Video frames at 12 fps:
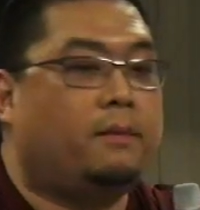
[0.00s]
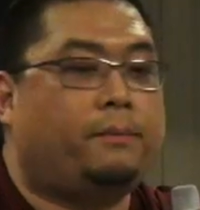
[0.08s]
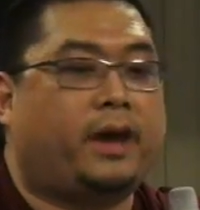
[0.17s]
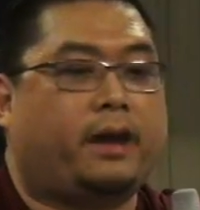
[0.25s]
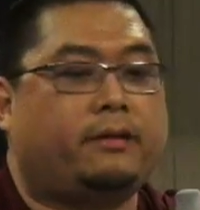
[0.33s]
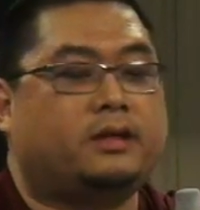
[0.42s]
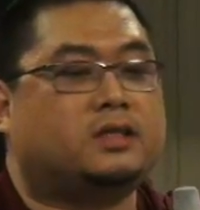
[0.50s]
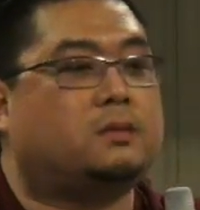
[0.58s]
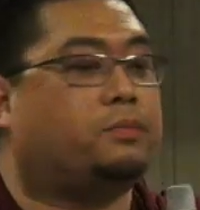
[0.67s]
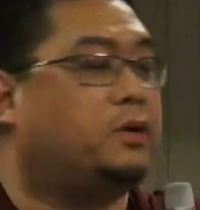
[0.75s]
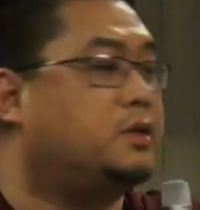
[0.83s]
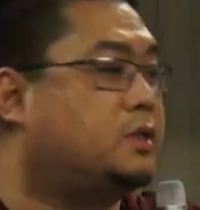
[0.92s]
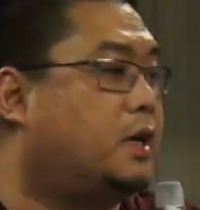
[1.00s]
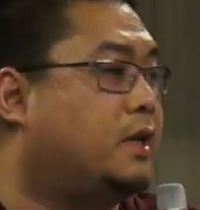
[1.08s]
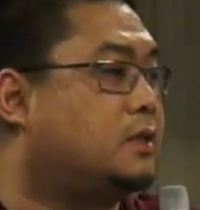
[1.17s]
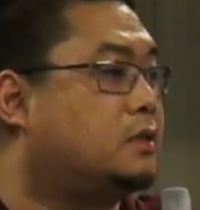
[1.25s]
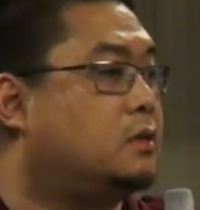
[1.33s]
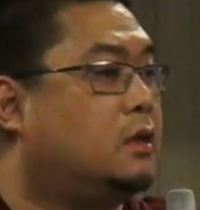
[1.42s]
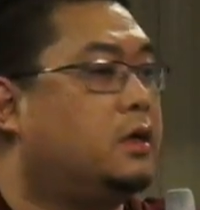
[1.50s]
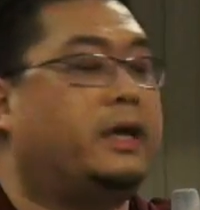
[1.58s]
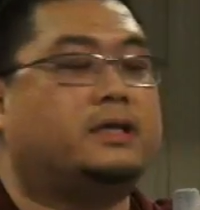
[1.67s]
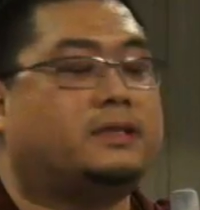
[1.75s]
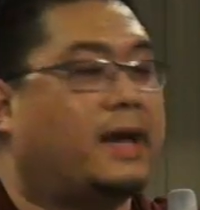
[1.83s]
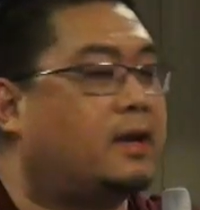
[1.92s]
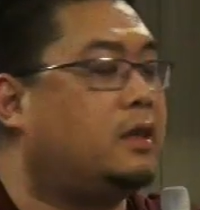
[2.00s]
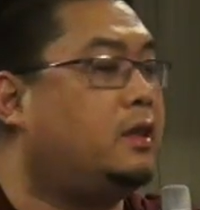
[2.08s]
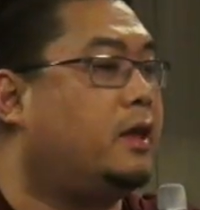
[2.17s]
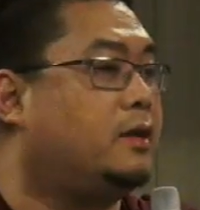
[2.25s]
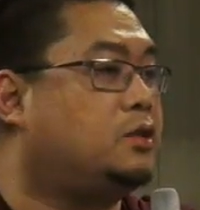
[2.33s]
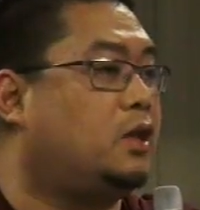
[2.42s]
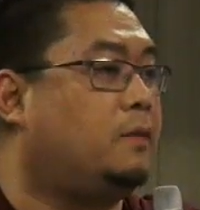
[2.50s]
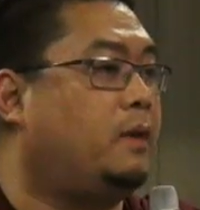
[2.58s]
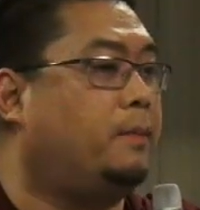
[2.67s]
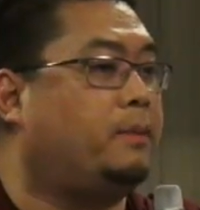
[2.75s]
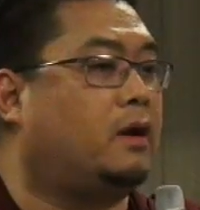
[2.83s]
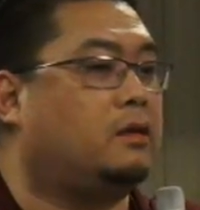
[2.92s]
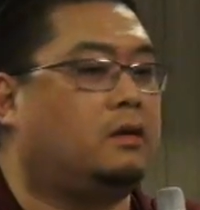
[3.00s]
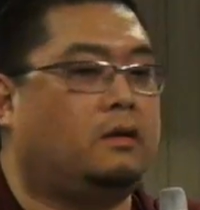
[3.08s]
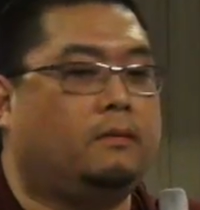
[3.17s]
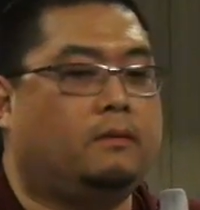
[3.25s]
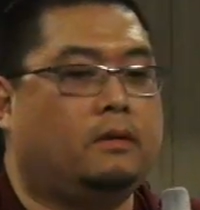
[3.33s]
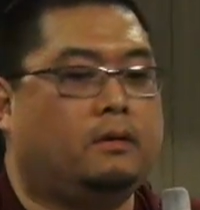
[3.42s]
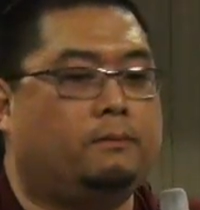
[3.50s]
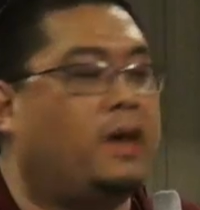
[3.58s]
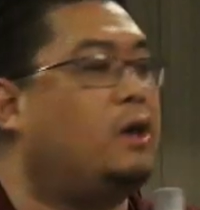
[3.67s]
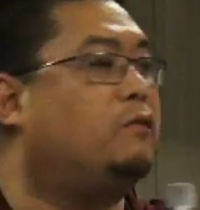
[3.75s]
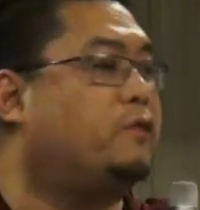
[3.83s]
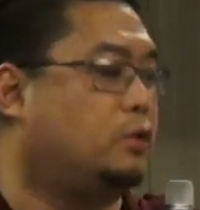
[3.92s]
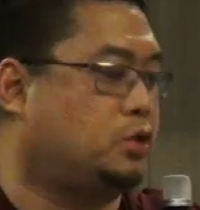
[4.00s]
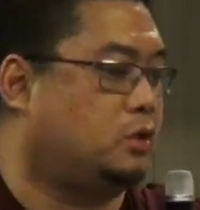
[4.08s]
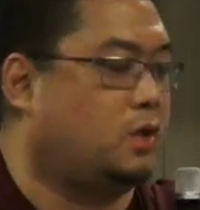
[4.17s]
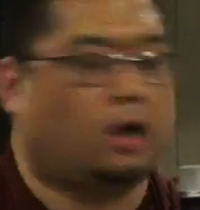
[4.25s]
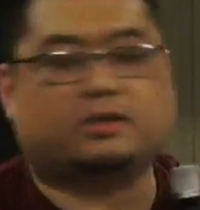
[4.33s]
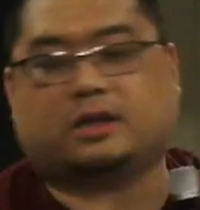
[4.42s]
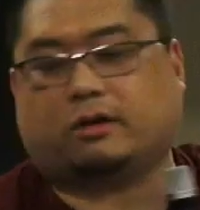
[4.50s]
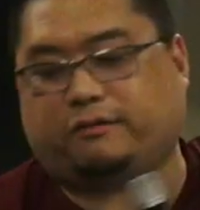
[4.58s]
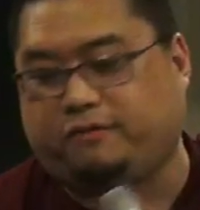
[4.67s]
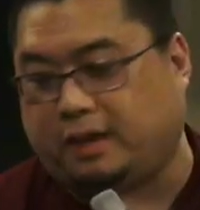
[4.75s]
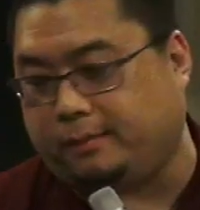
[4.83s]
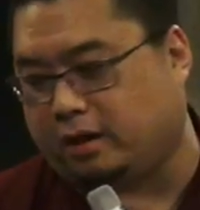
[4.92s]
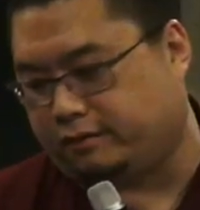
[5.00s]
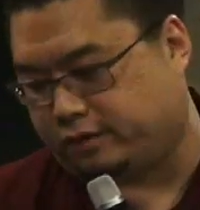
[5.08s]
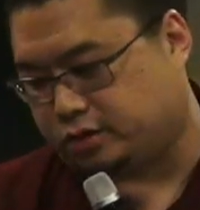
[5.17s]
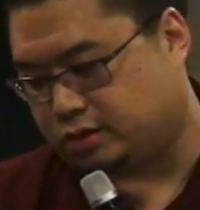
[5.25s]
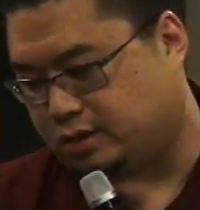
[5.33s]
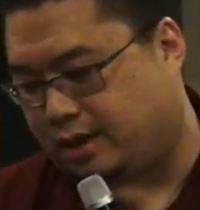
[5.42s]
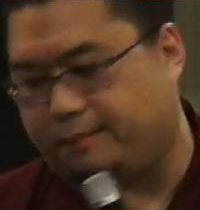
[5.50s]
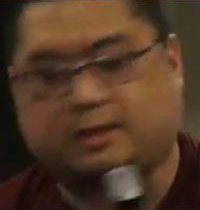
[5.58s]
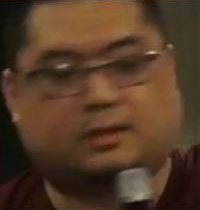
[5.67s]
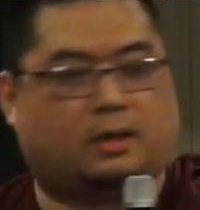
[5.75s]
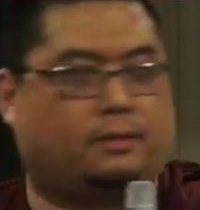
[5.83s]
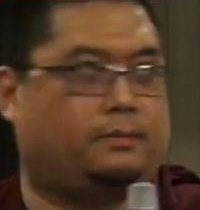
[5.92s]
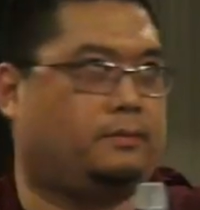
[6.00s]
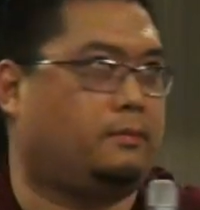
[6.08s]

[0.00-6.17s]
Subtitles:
Paris, the princess, exactly like JP, but male version. Oh, sorry, female version. Got mixed up.